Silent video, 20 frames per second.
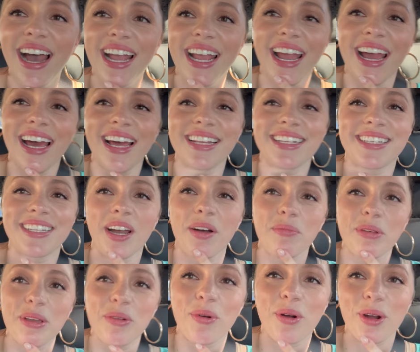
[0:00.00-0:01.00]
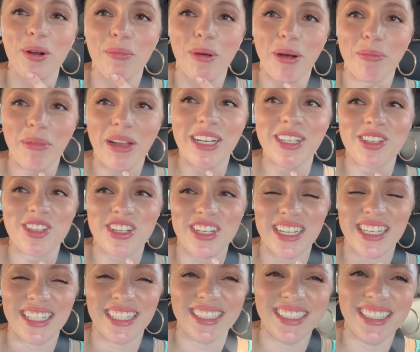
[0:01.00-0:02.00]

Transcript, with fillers: I had gummy worm on my chin.